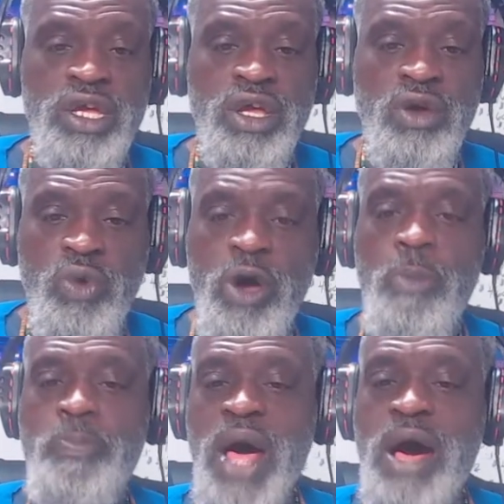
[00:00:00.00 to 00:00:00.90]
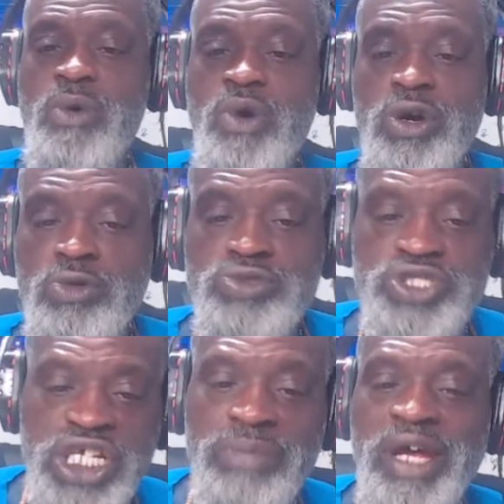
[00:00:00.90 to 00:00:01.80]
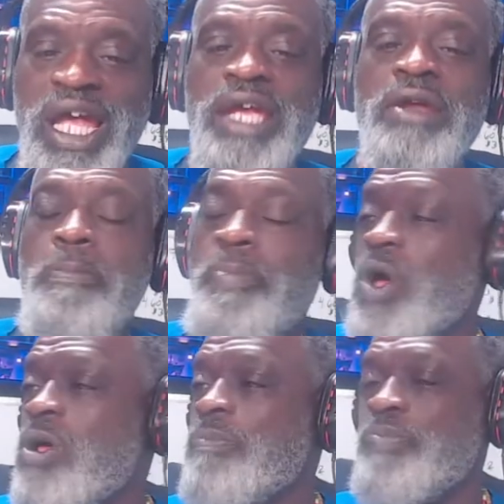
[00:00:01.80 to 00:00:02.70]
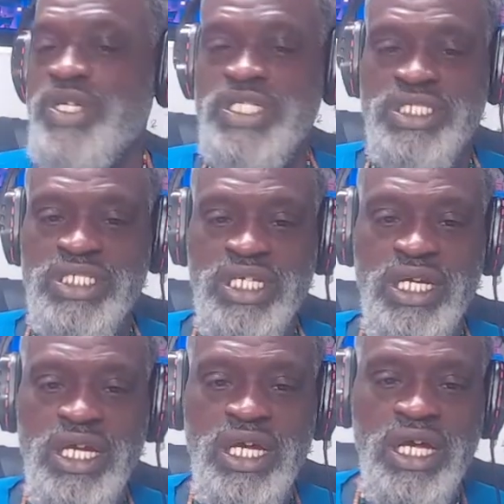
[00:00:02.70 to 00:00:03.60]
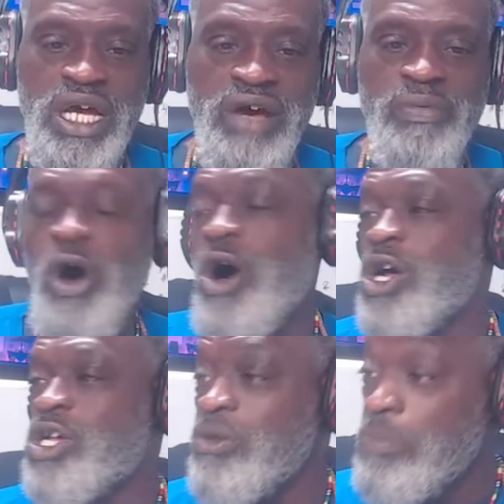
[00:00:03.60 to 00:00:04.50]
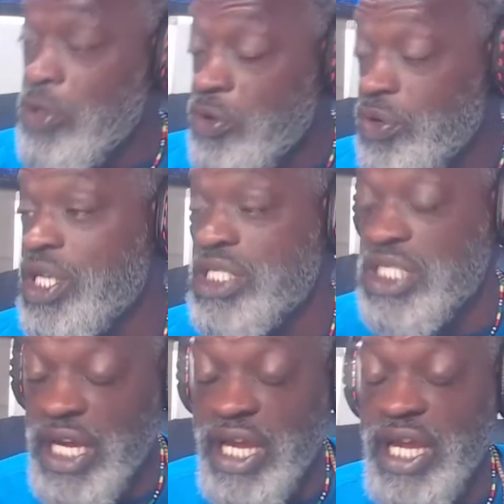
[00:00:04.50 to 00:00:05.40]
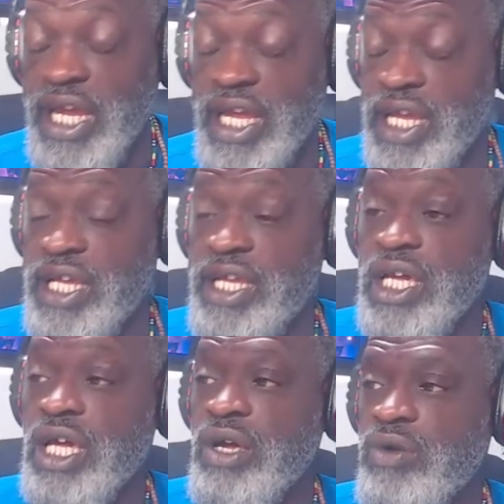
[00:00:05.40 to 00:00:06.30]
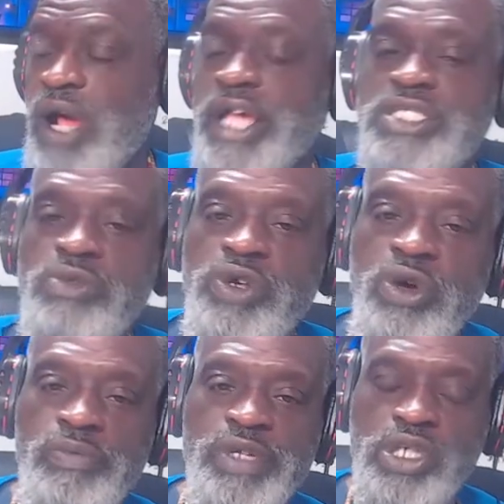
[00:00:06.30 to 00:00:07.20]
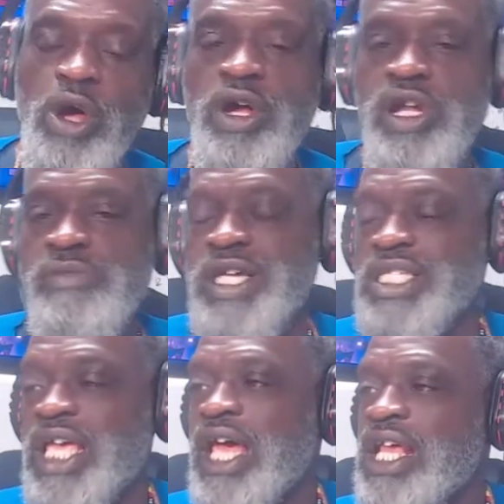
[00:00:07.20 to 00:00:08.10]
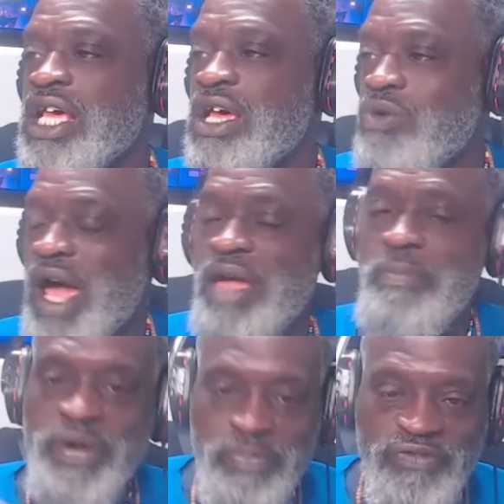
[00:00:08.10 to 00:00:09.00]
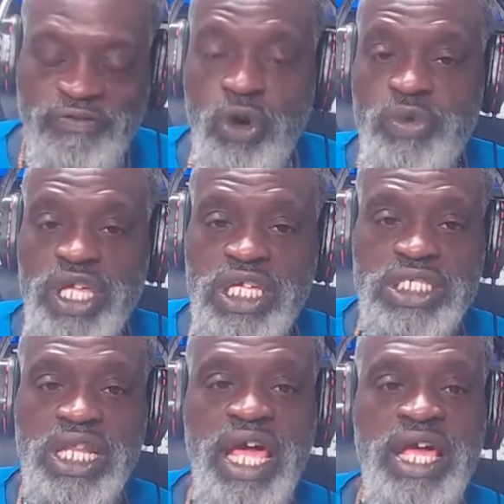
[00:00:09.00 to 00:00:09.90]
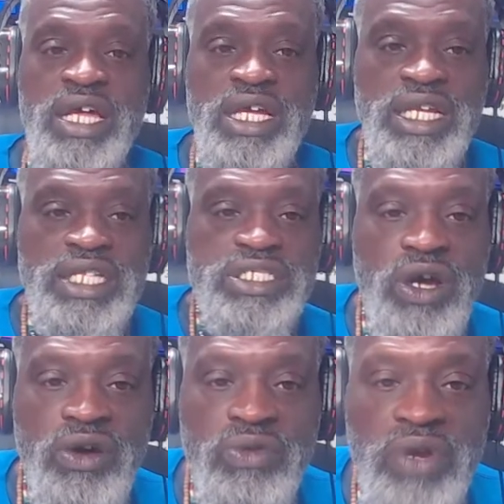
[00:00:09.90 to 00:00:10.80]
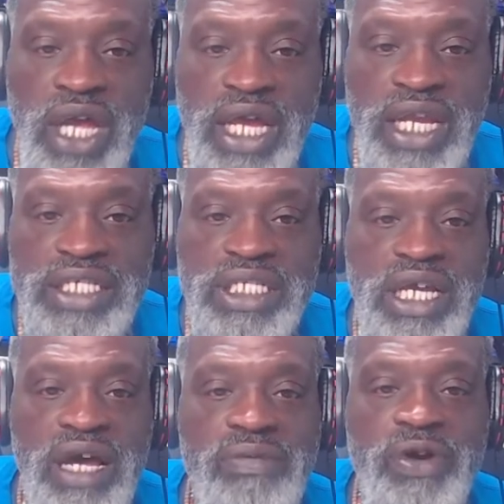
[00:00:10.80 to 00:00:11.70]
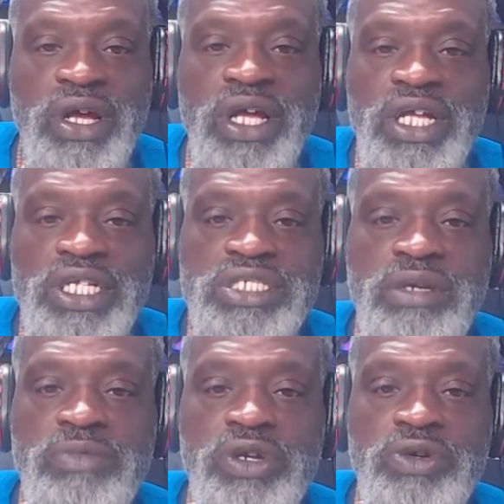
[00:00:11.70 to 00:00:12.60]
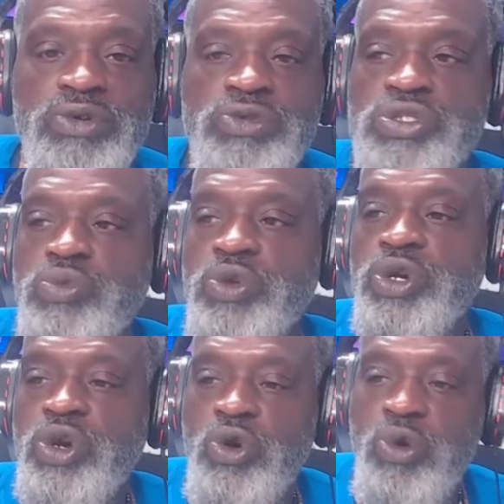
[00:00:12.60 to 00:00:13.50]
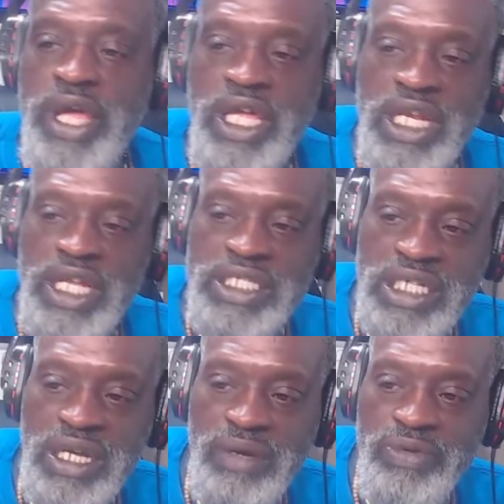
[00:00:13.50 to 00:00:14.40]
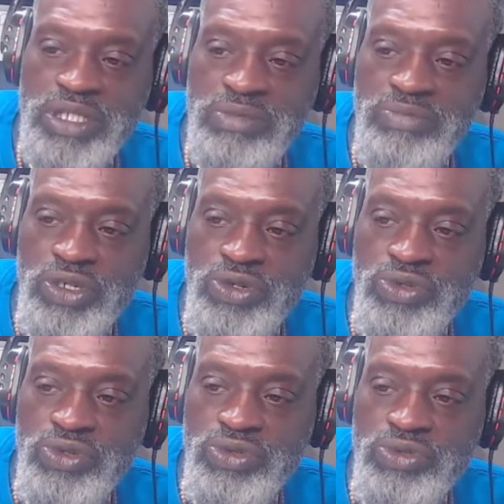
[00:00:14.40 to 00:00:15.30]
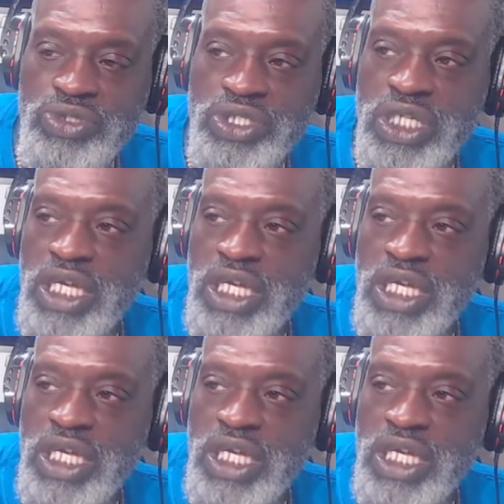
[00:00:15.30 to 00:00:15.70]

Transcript: Willpower, Ujima, and the purpose of our community, right? So we're going to be talking about that right? But before we get to that, let's go and let's cover some news real quick. Let's cover some news.